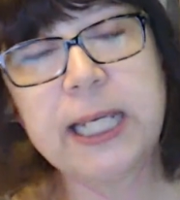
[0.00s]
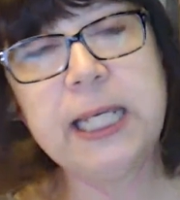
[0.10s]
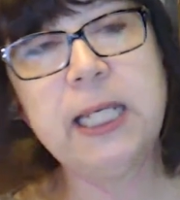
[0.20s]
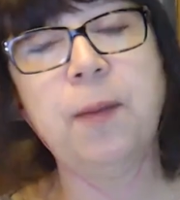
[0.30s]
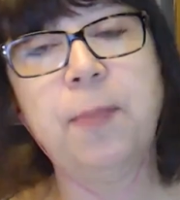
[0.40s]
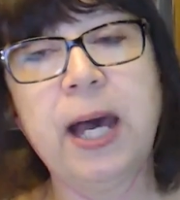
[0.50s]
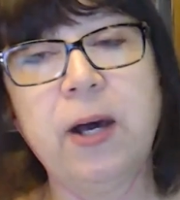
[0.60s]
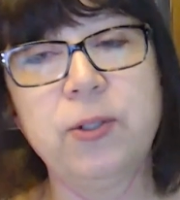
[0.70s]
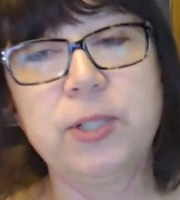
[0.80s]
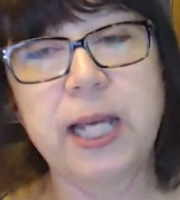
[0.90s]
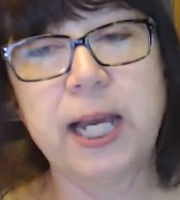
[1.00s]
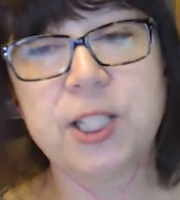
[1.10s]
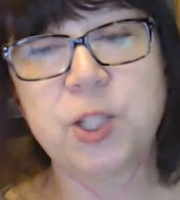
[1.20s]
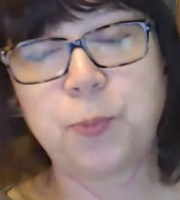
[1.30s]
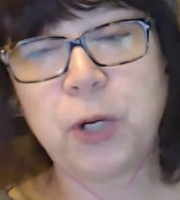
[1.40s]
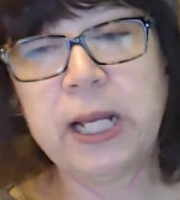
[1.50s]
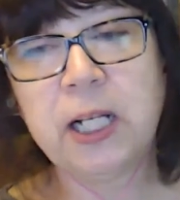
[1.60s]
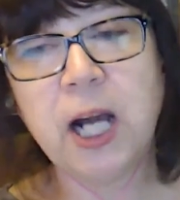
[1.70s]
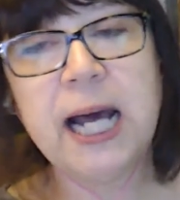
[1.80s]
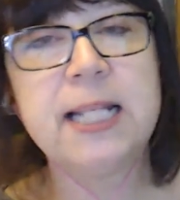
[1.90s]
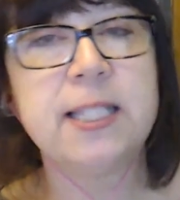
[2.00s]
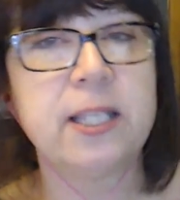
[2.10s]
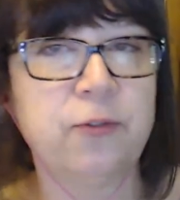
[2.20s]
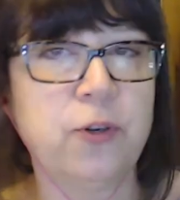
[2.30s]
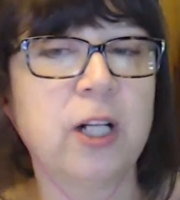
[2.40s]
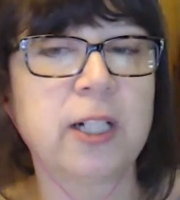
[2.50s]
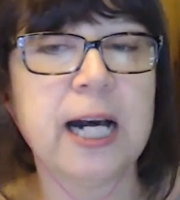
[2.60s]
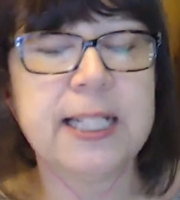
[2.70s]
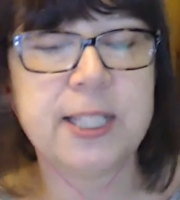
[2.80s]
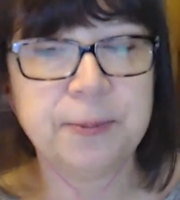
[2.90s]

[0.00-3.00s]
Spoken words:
about spring cons and fall cons.